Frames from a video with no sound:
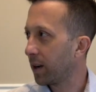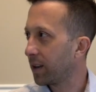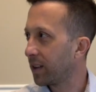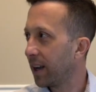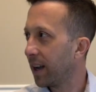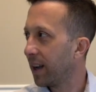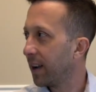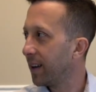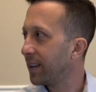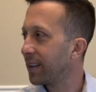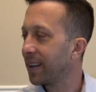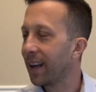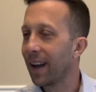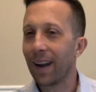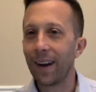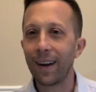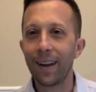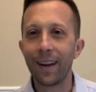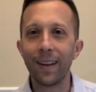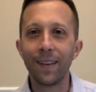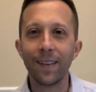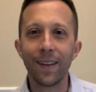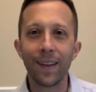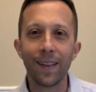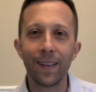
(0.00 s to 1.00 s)
downtown,
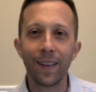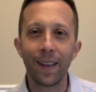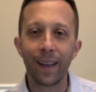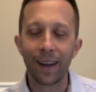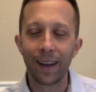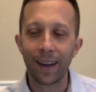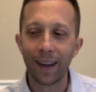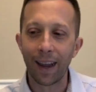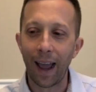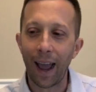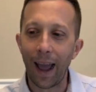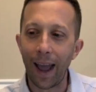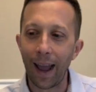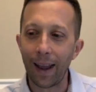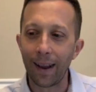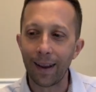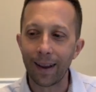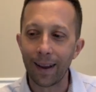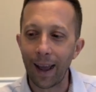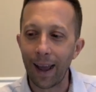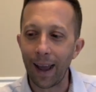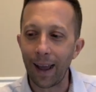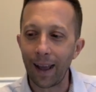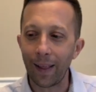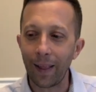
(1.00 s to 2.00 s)
and then like I
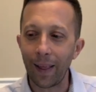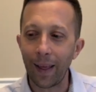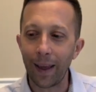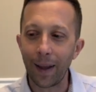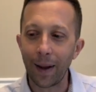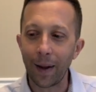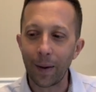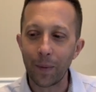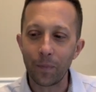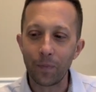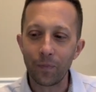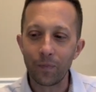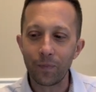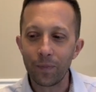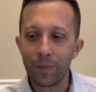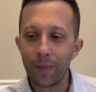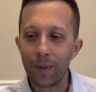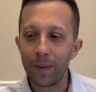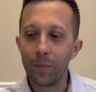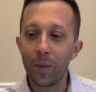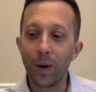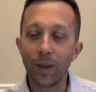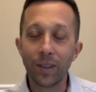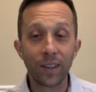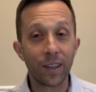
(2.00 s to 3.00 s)
got like
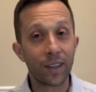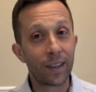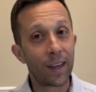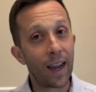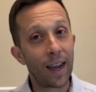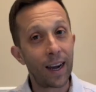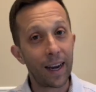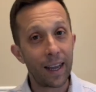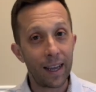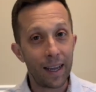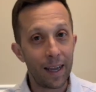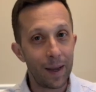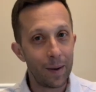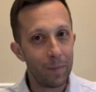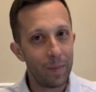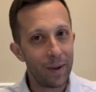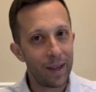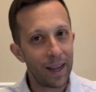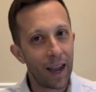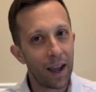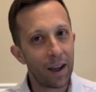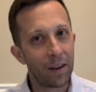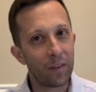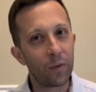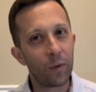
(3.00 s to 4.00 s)
must have kind of hit
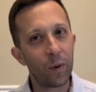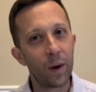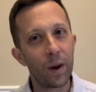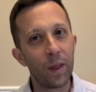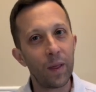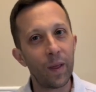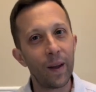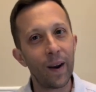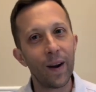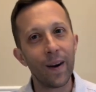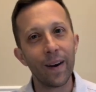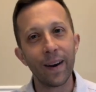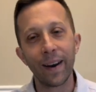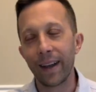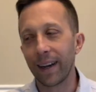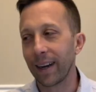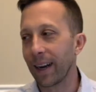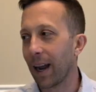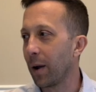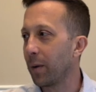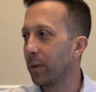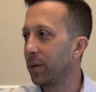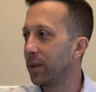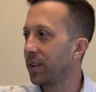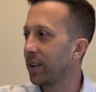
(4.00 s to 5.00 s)
me halfway there. Like
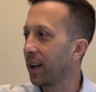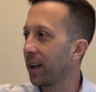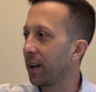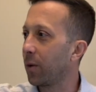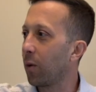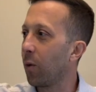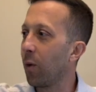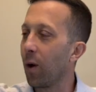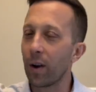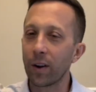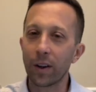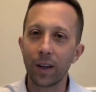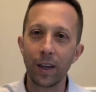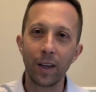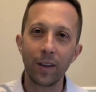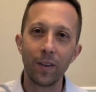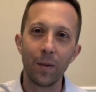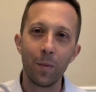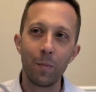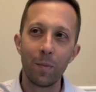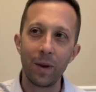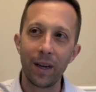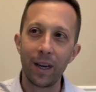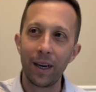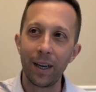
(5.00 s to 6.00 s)
I was like walking in
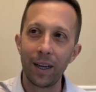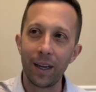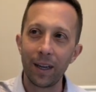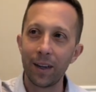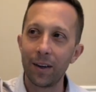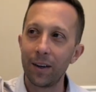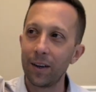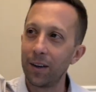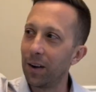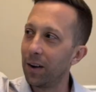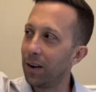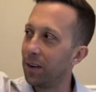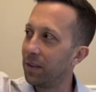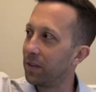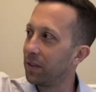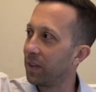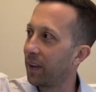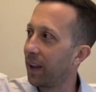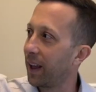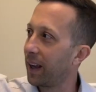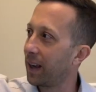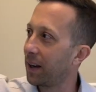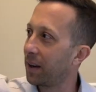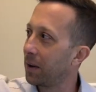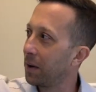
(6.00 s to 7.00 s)
the median of
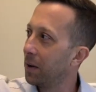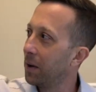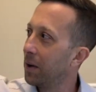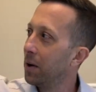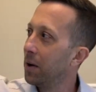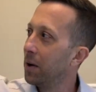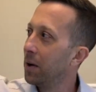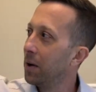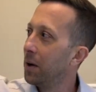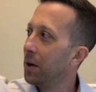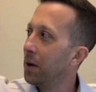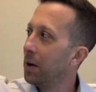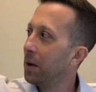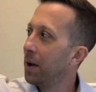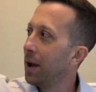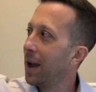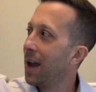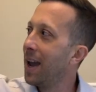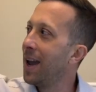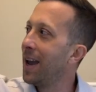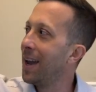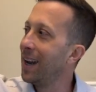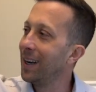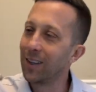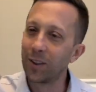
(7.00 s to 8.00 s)
like
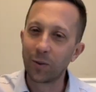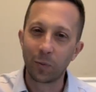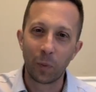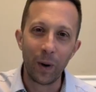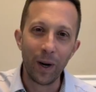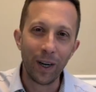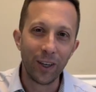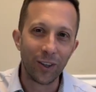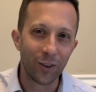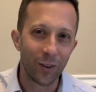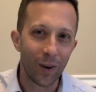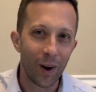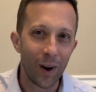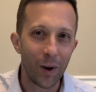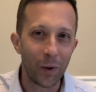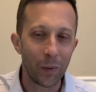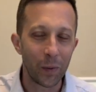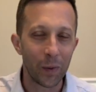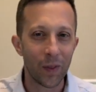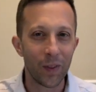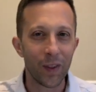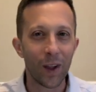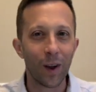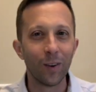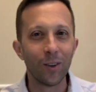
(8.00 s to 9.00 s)
Hainesbridge Road
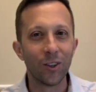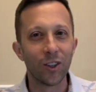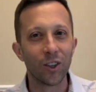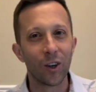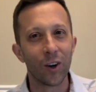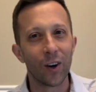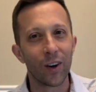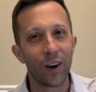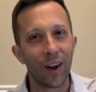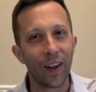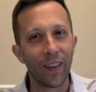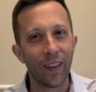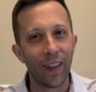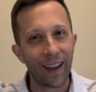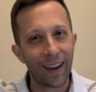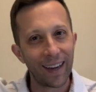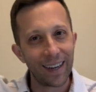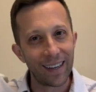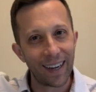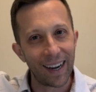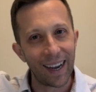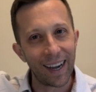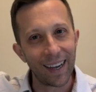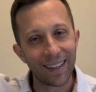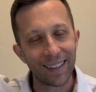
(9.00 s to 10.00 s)
with no shirt on,
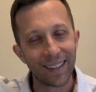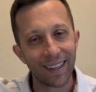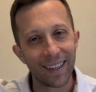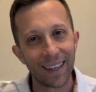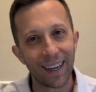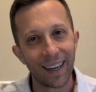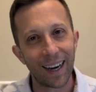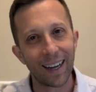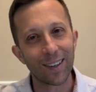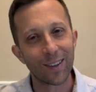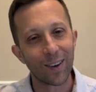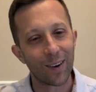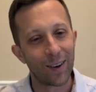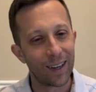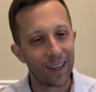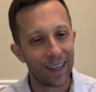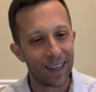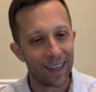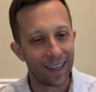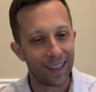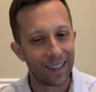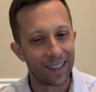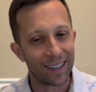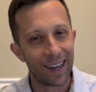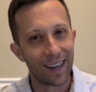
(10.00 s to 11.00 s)
like dancing. I started
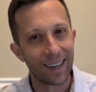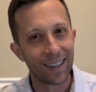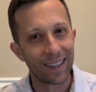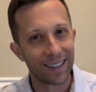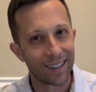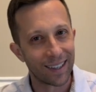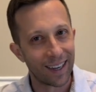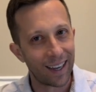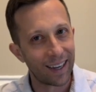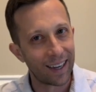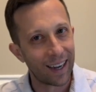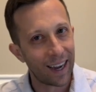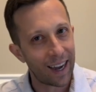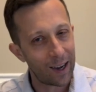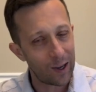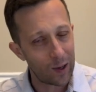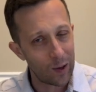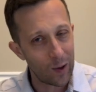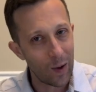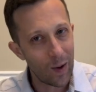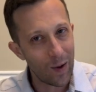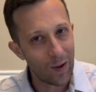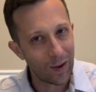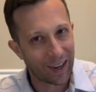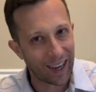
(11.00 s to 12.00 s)
getting texts like, "Hey,
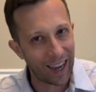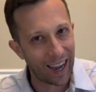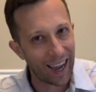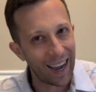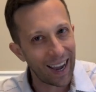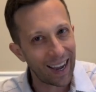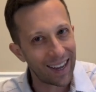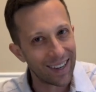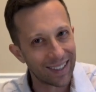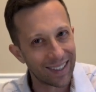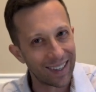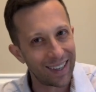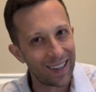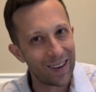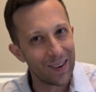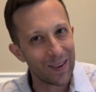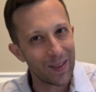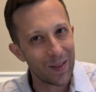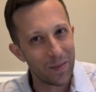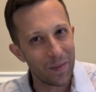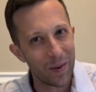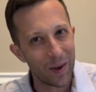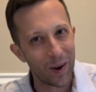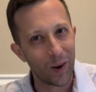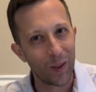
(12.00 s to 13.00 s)
you okay? I see you in
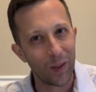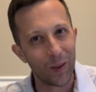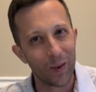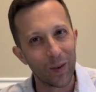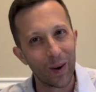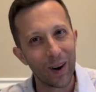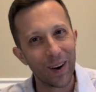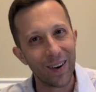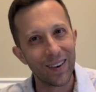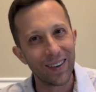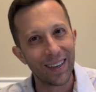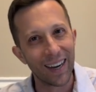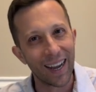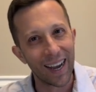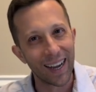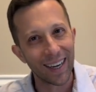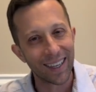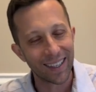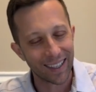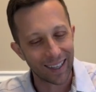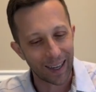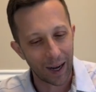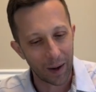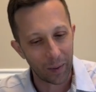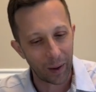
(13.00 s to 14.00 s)
the middle of the road
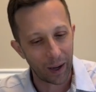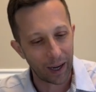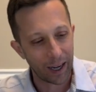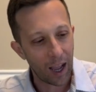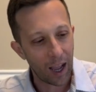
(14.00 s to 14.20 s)
dancing." I'm like,